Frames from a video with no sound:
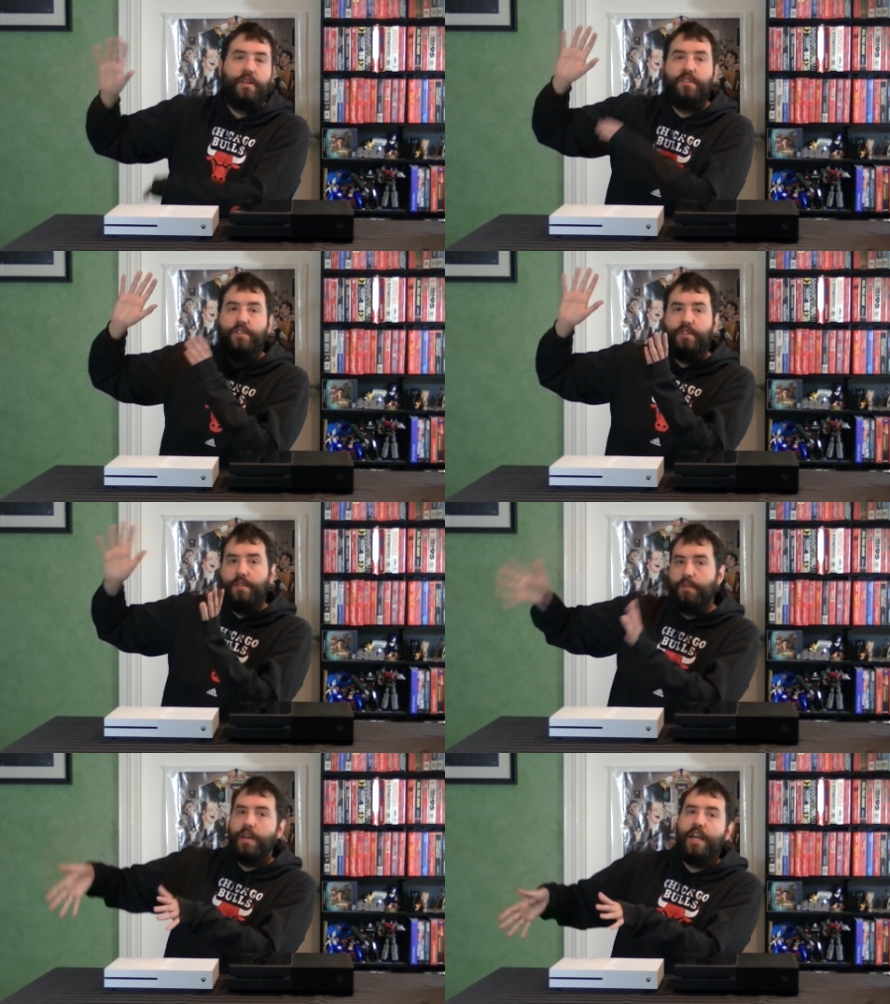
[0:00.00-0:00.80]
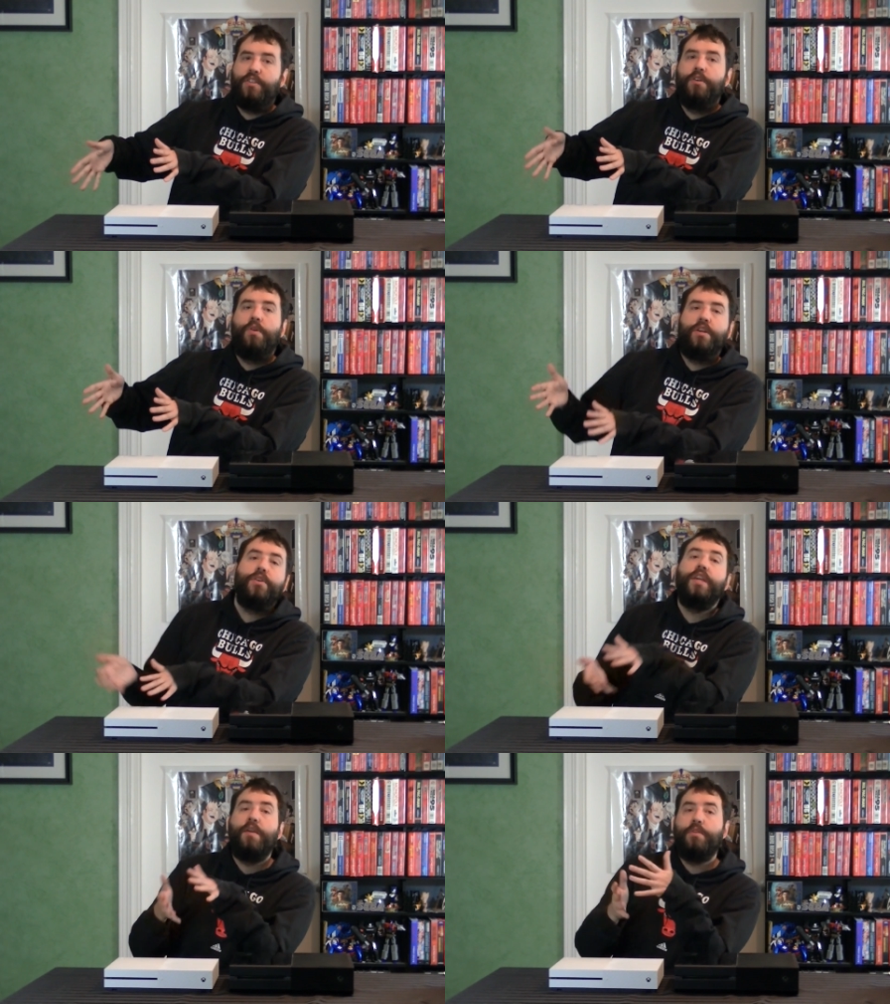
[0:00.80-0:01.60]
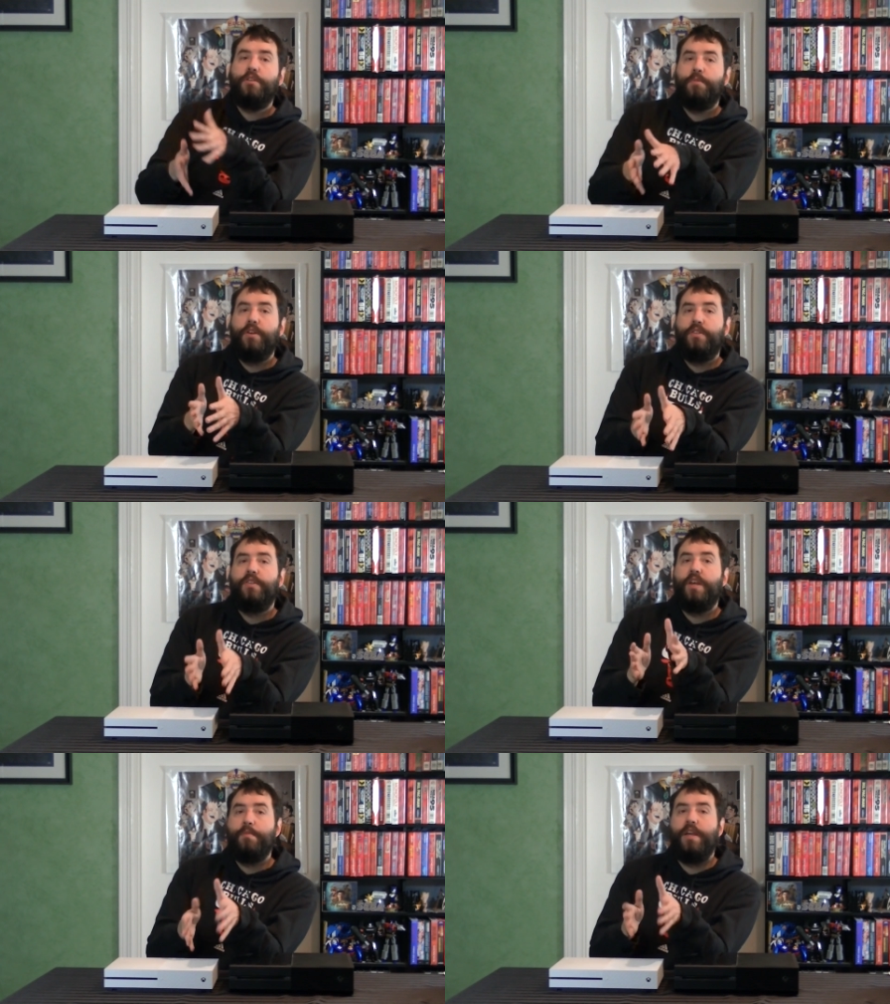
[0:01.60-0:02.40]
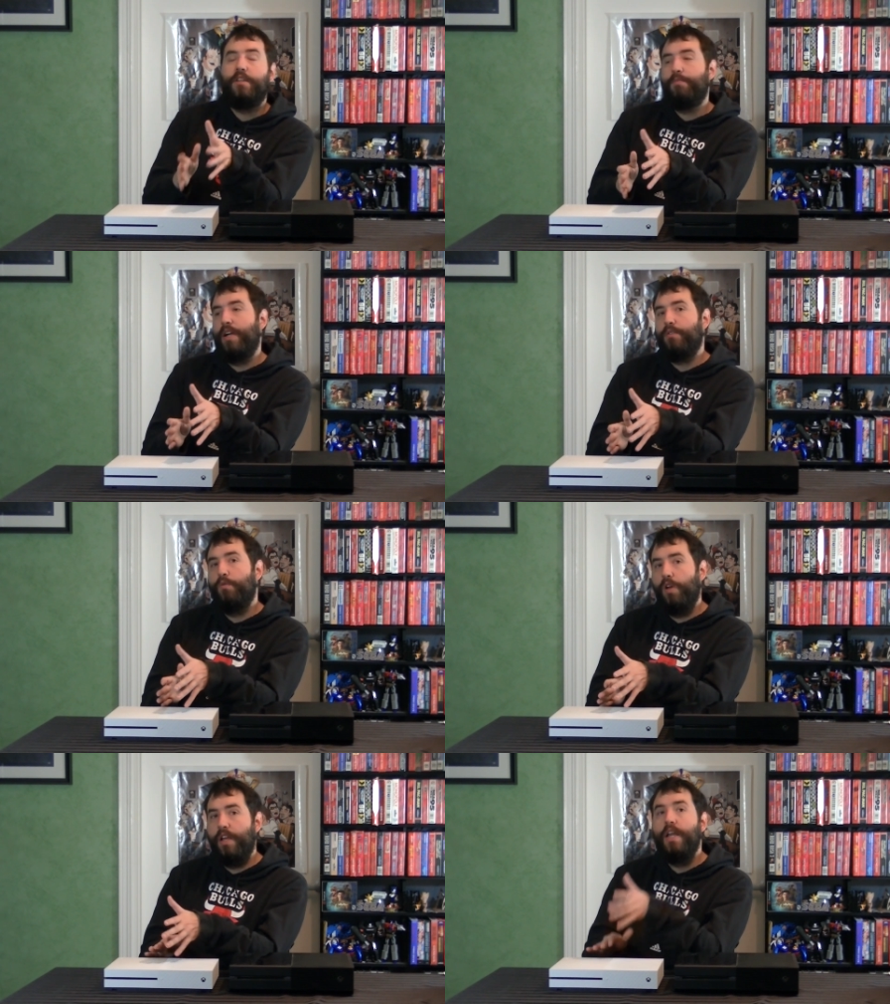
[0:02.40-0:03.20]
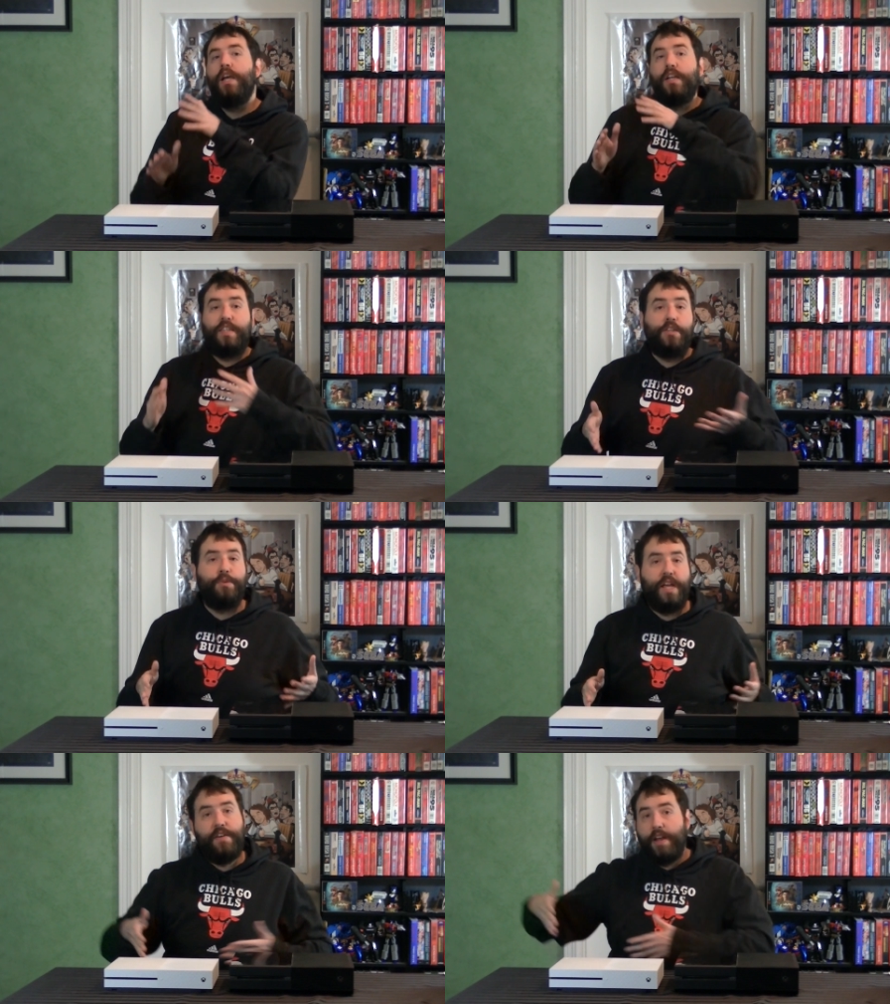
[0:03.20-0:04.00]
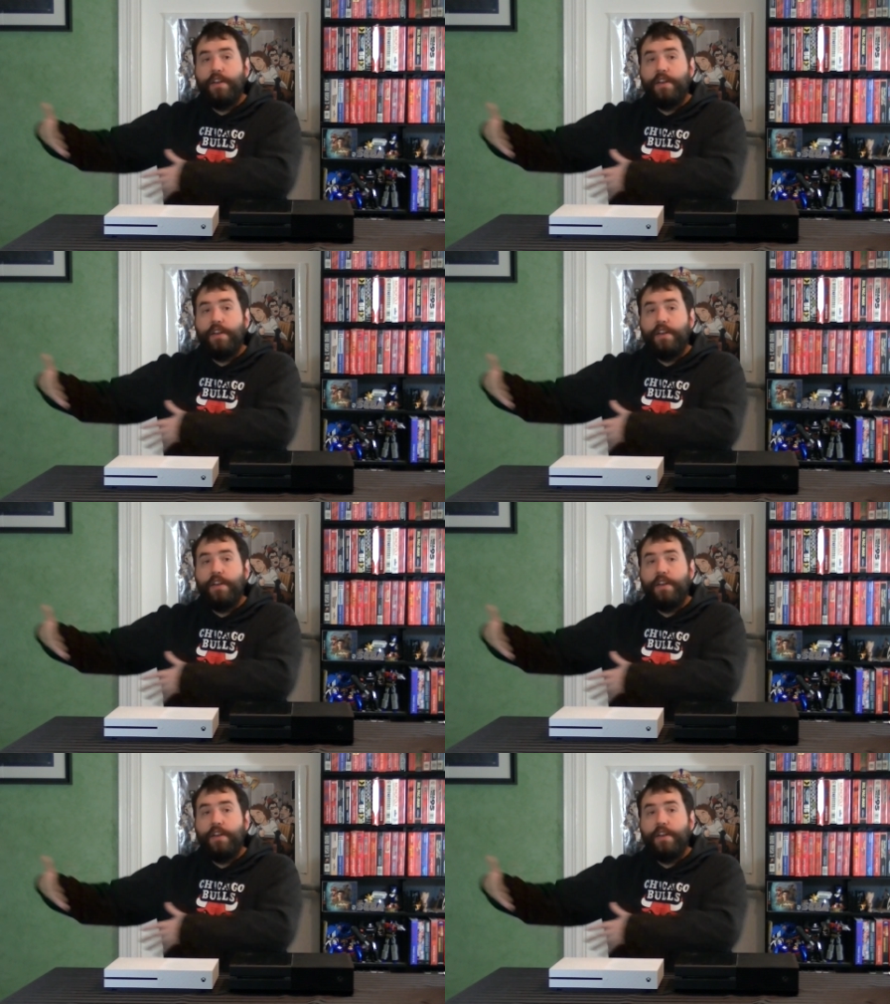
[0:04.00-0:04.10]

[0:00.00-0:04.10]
I still want good gaming experiences on my Xbox One, because that's what I have.